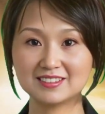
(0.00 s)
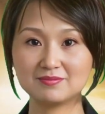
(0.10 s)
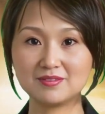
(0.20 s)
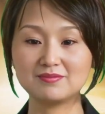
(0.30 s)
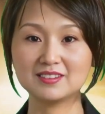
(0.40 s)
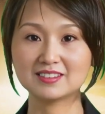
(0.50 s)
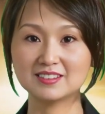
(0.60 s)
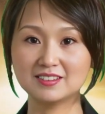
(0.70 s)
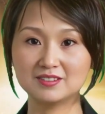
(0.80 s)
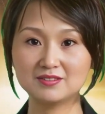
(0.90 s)
eligible
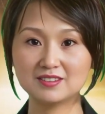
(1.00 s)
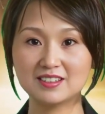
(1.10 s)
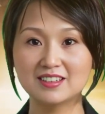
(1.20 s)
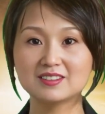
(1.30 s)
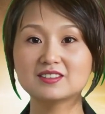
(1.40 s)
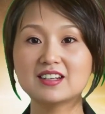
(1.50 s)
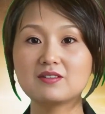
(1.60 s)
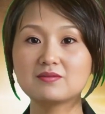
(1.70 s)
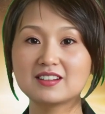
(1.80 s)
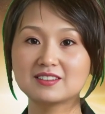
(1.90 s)
individuals can
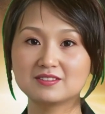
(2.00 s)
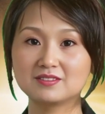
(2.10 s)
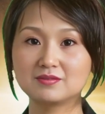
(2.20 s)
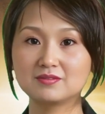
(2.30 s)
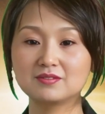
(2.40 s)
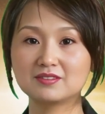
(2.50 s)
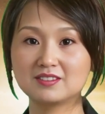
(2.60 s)
quickly get help,